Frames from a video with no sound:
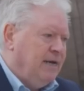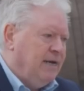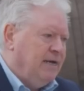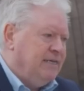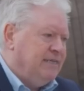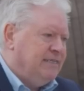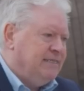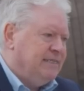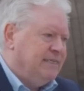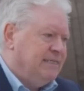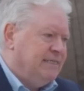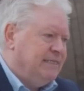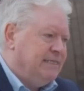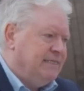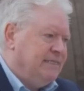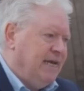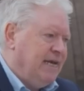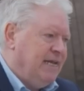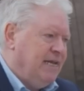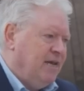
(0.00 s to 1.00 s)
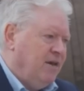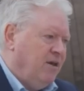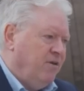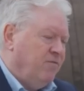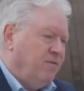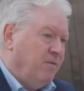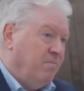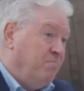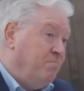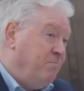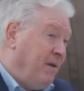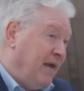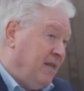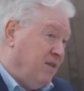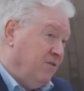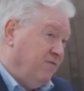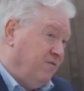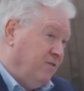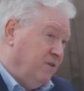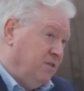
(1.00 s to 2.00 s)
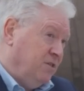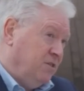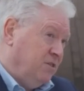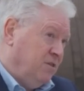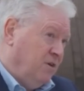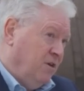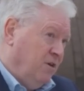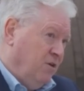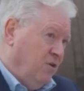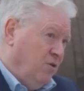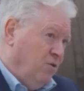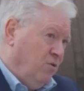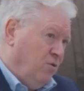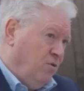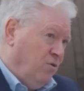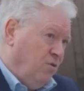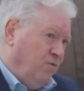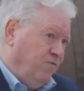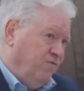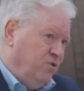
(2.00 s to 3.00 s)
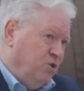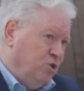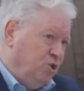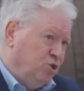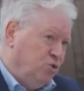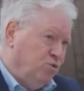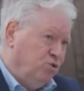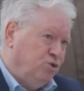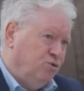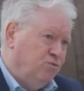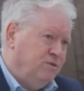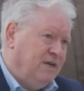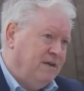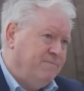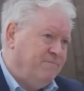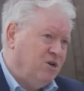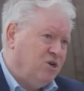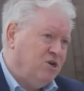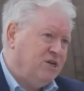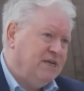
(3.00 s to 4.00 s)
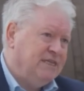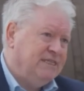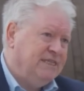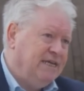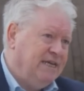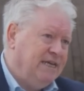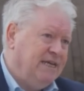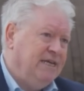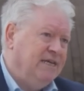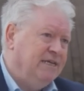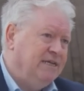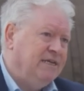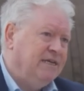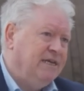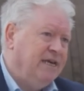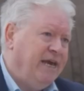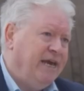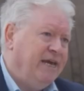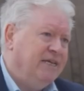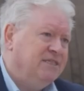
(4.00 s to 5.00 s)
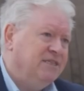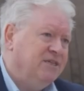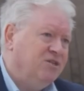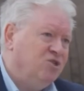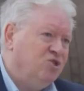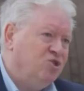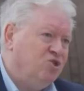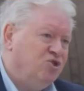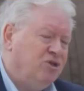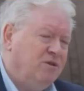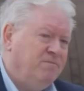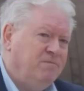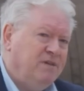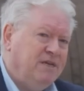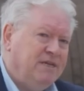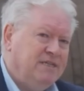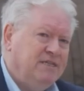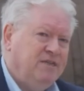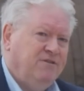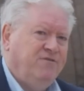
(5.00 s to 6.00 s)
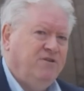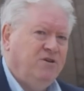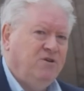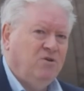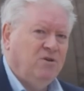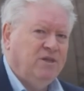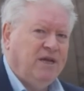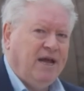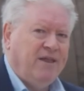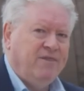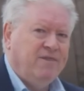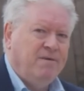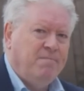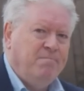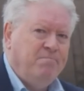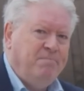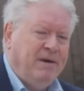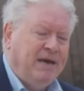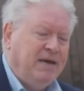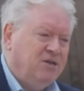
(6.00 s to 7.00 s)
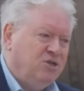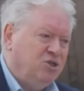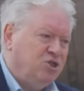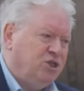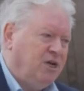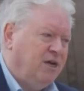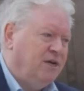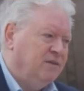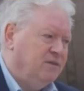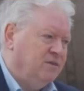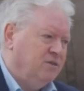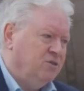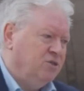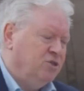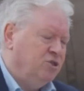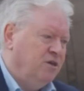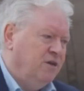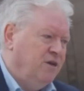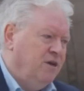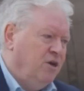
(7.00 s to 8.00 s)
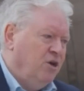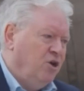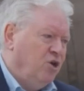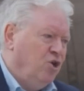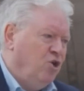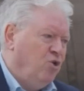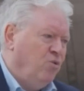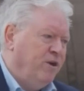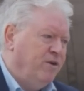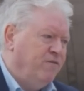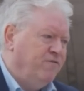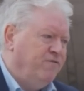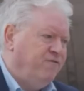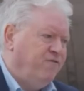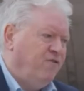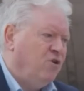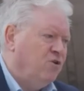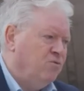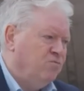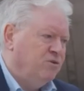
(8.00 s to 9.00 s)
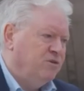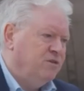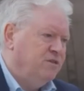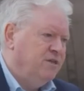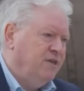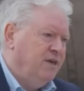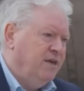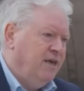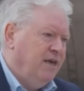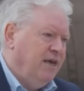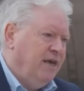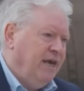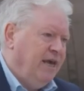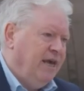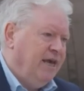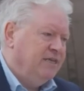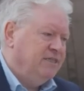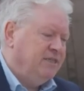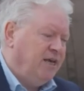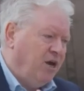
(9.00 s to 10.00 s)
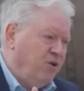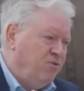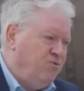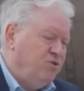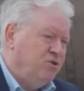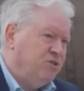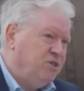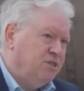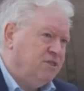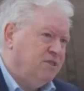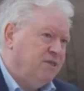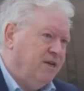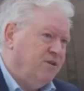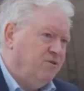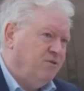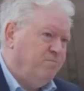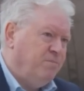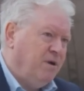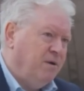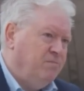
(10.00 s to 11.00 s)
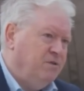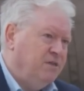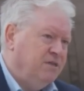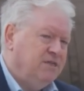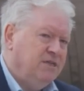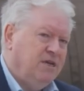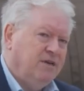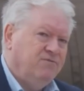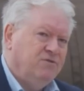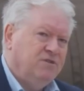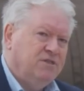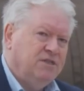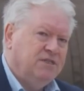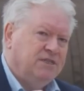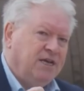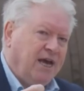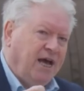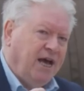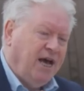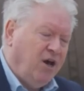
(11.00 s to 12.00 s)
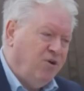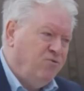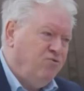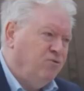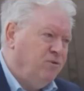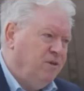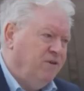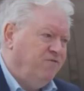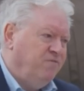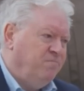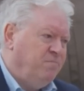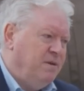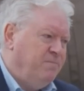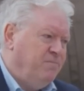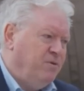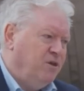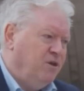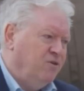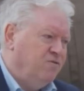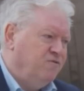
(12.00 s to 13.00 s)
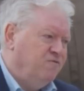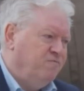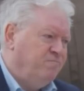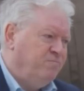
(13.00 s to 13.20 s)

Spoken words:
sustaining the benefits of the social democratic era is extremely difficult, and the big challenge going forward is how you sustain our public services, how you lift people out of